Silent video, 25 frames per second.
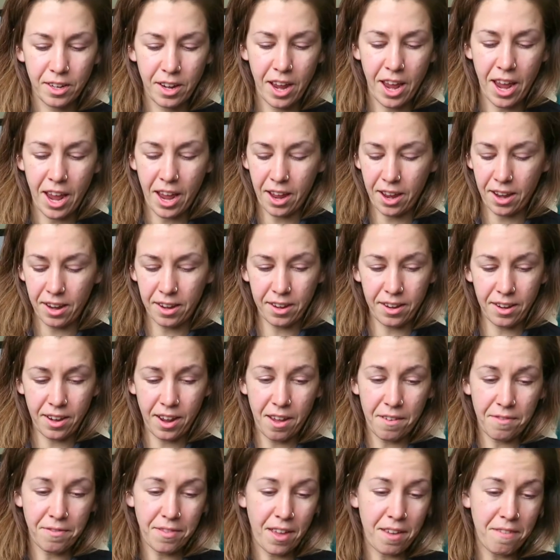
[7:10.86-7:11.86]
And
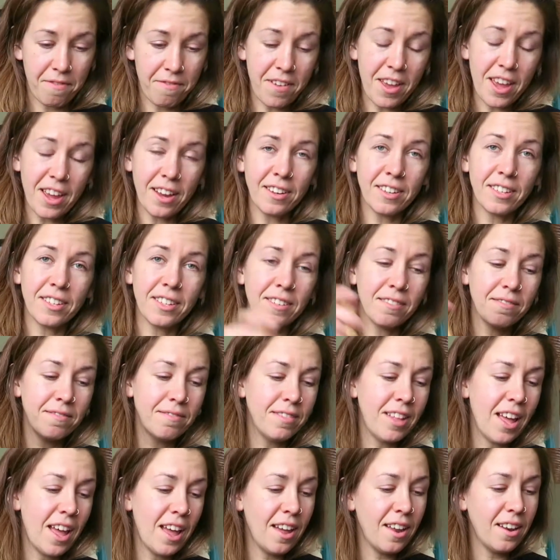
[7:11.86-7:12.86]
if they fit,
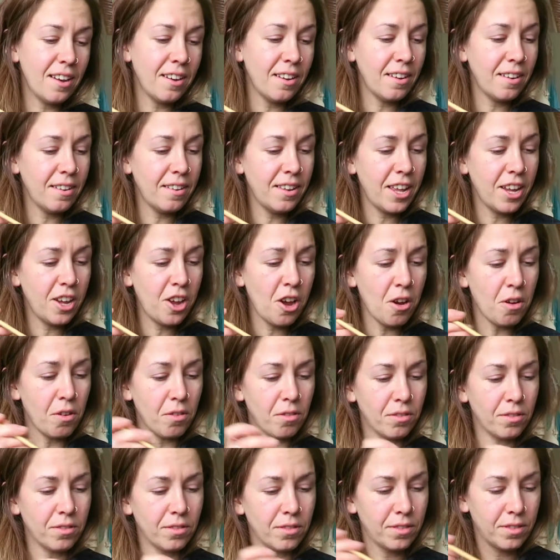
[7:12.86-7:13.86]
then they
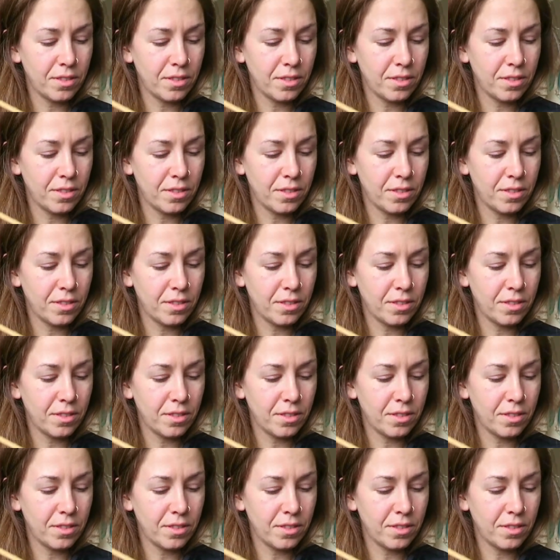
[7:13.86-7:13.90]
go.